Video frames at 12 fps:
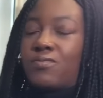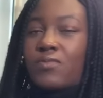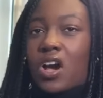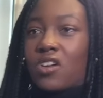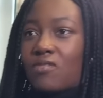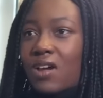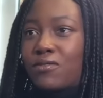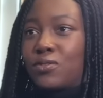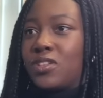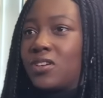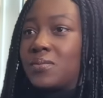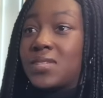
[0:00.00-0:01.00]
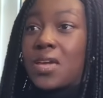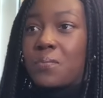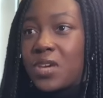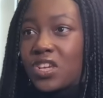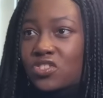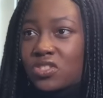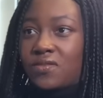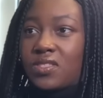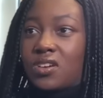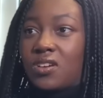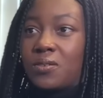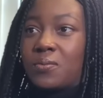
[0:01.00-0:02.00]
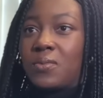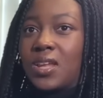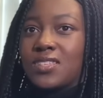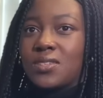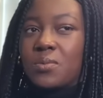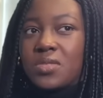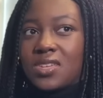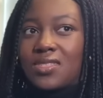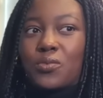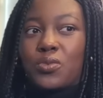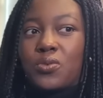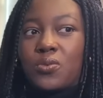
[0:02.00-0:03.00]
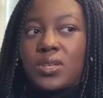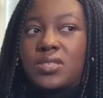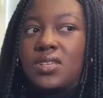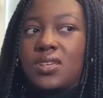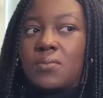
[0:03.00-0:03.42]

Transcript: unravel them, take pictures of them. Like something that we're always thinking